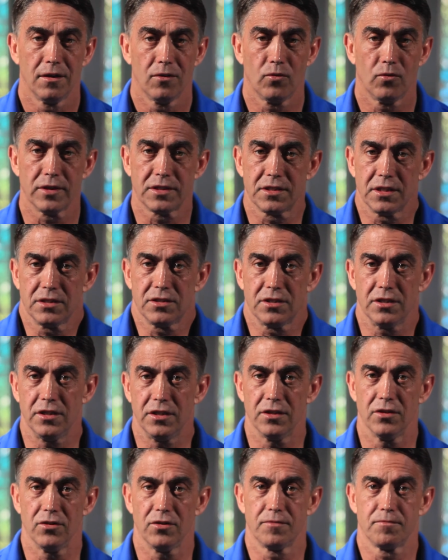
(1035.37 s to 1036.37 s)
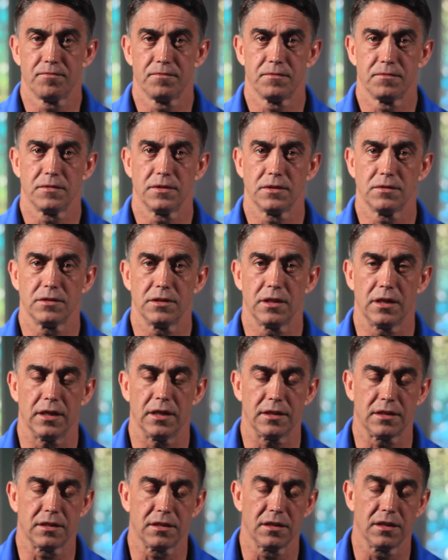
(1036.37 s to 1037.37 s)
What's it to you? And
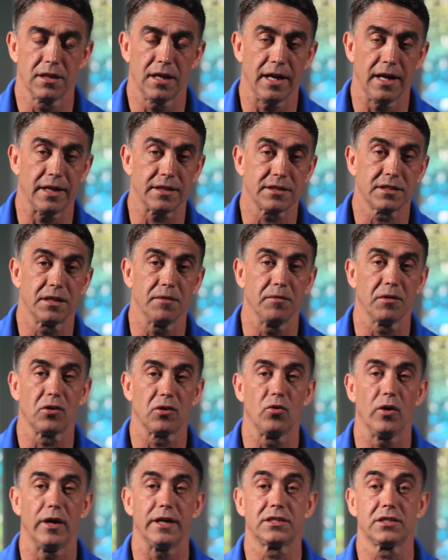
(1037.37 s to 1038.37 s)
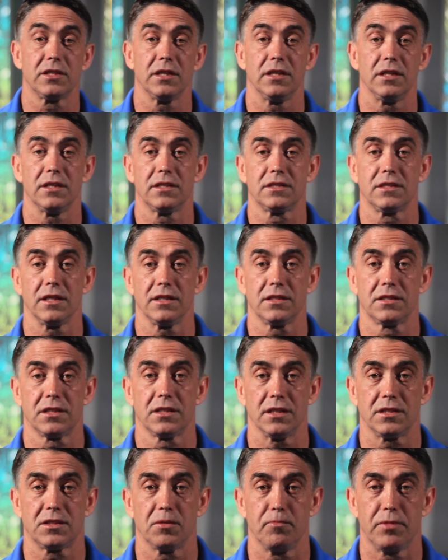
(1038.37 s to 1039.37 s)
I'd ask him a question. He'd say,
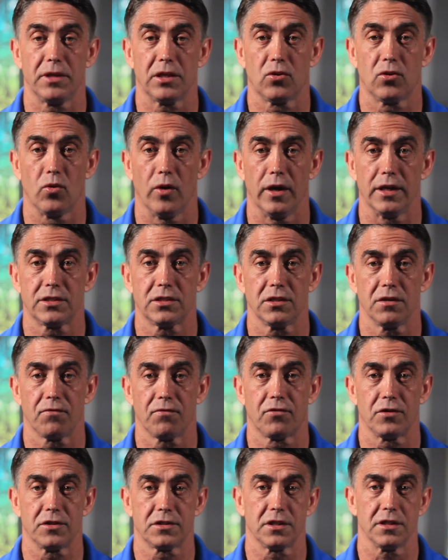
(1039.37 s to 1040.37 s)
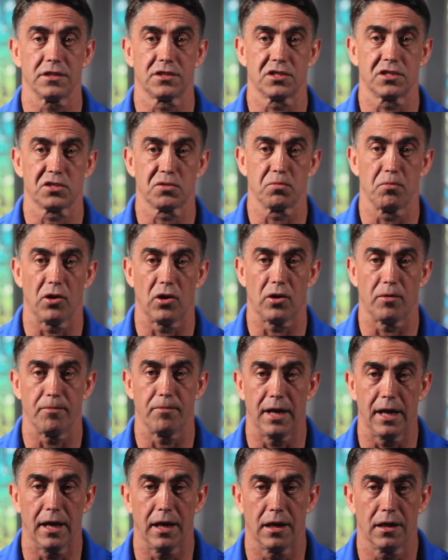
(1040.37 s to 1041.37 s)
such a big question for such a small
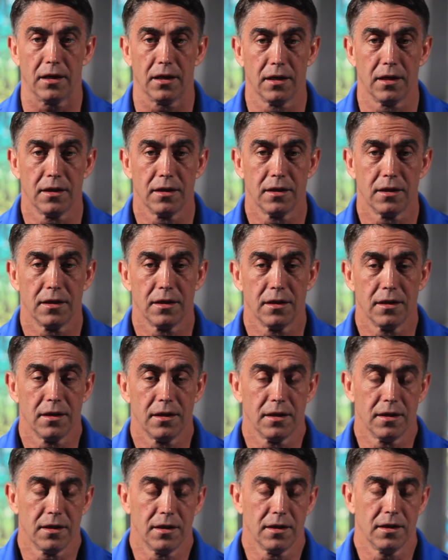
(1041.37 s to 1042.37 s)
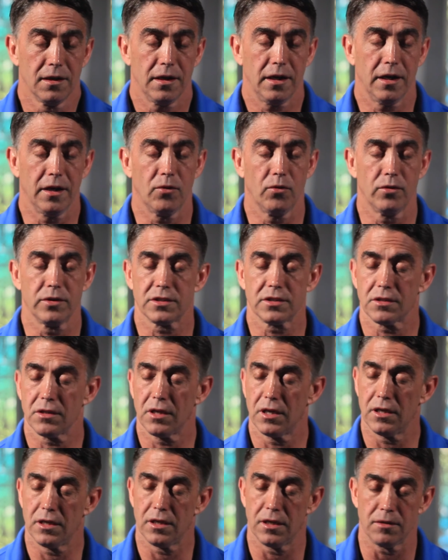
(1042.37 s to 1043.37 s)
man. It was
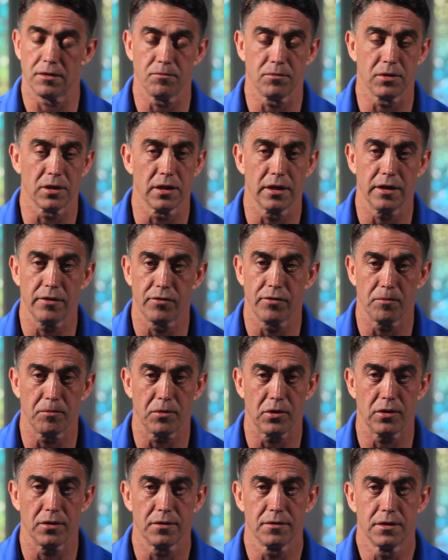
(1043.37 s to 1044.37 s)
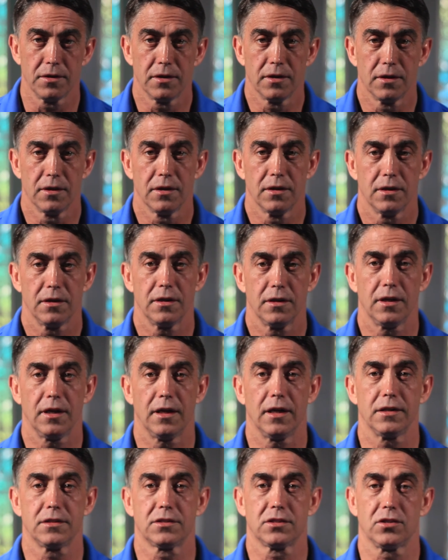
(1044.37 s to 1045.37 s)
unbelievable.
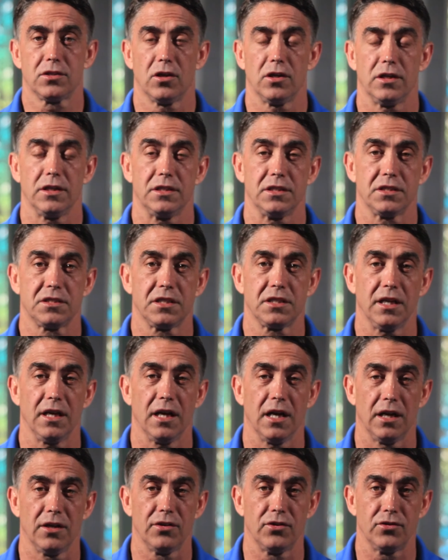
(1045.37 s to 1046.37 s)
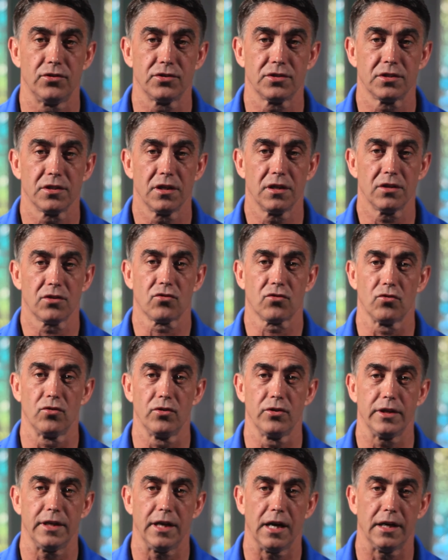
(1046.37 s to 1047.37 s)
And I started to see others
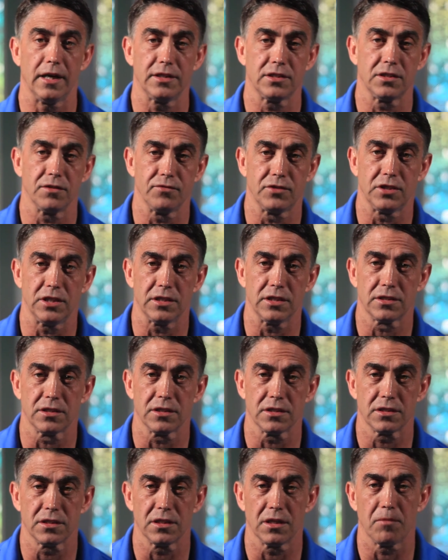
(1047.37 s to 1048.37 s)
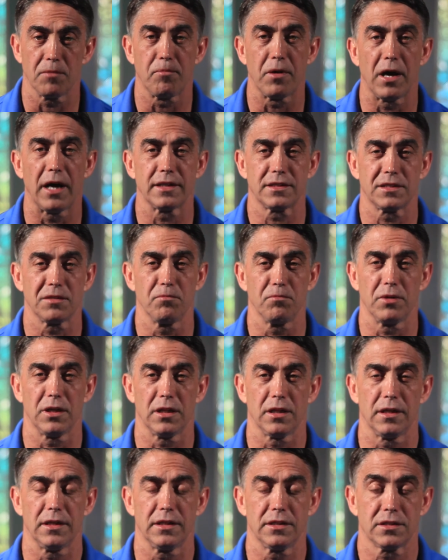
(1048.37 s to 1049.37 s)
through the eyes of Jesus and the
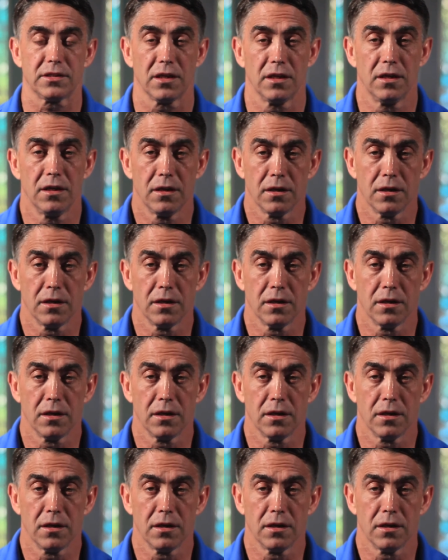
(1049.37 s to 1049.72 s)
possibilities